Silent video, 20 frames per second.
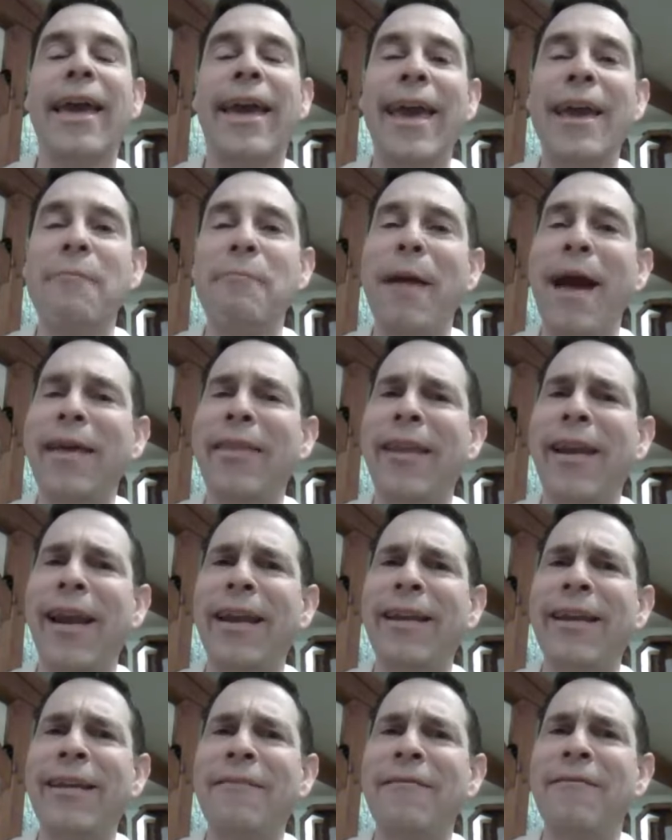it came back
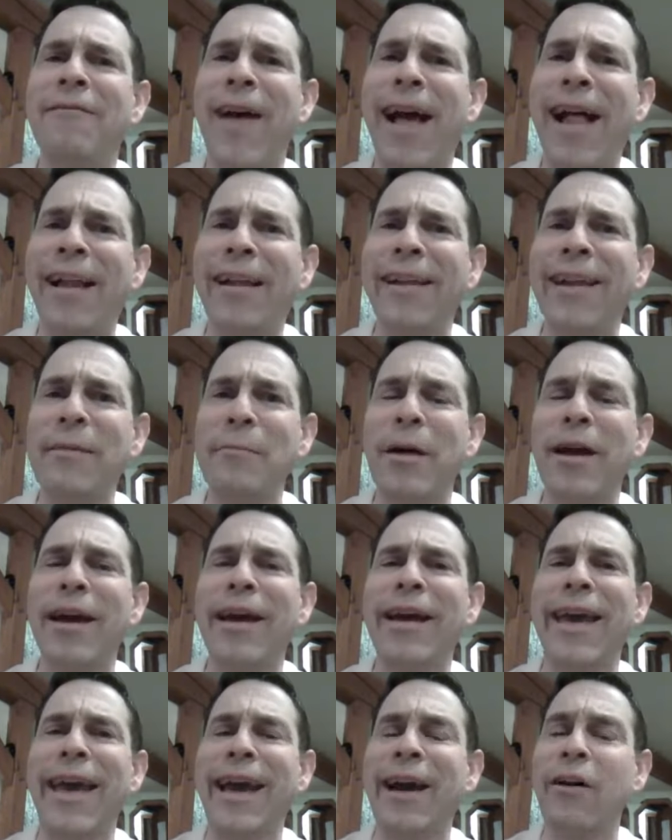that I didn't validate
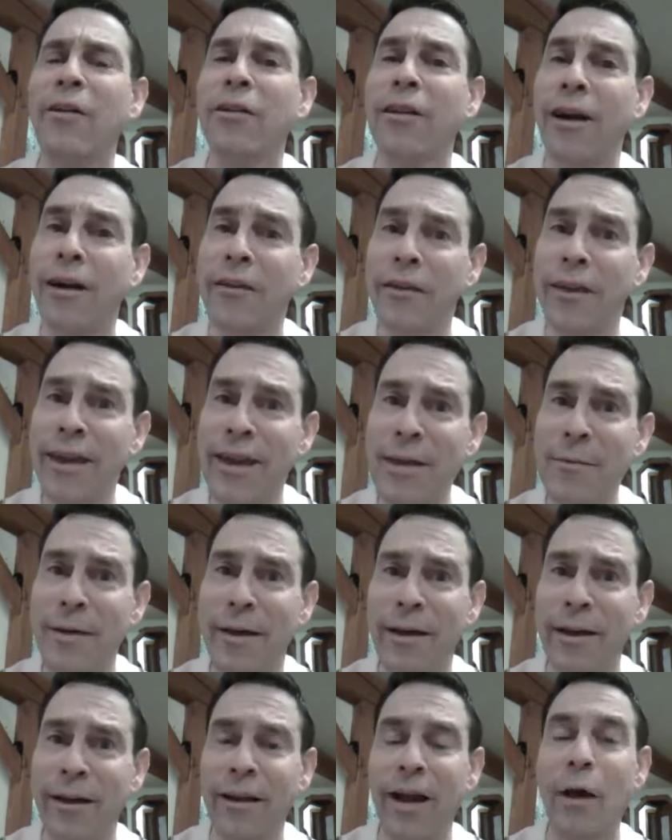my account on the
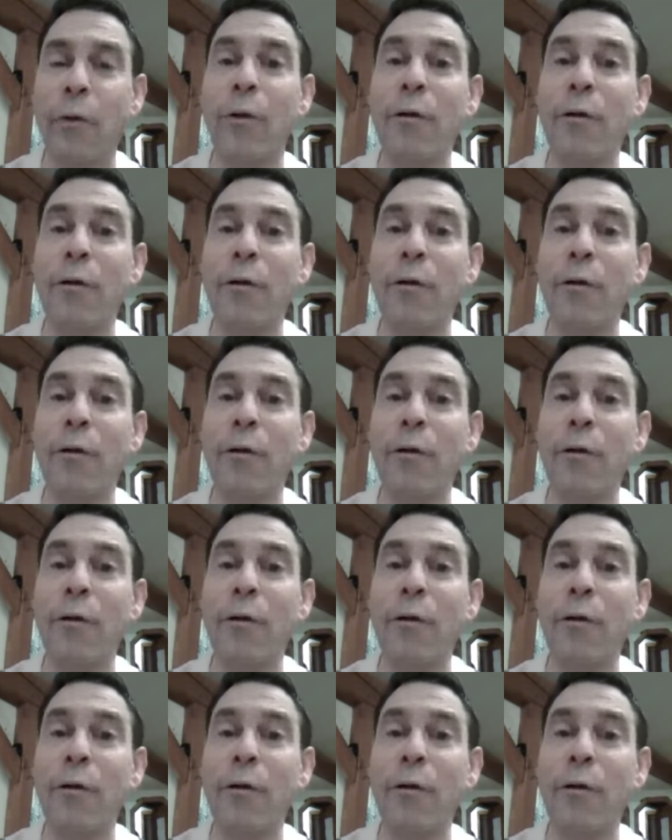email.